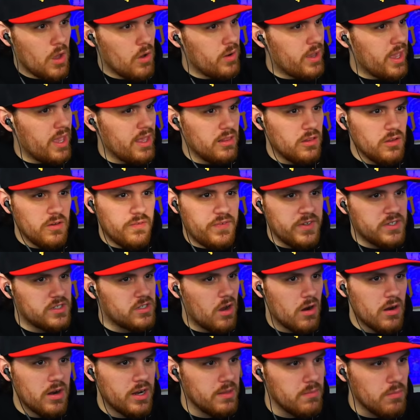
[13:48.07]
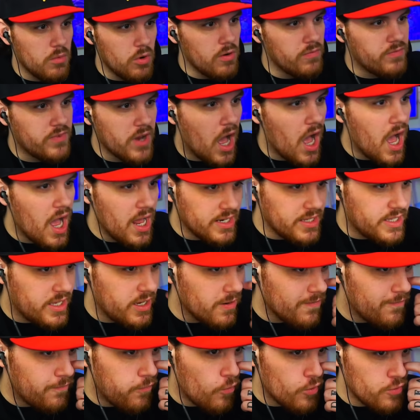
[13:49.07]
Okay, Luffy's already moved on.
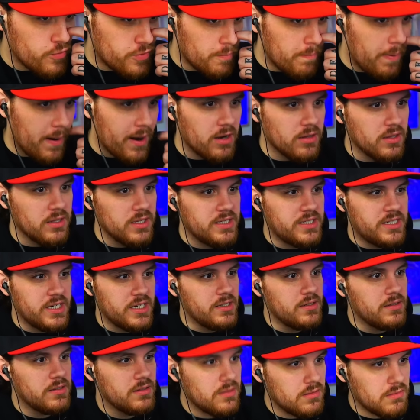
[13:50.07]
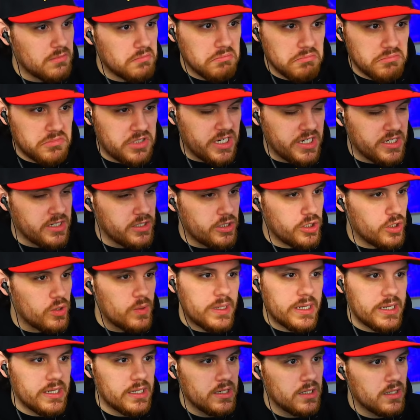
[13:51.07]
Gear 4's apparently didn't do it.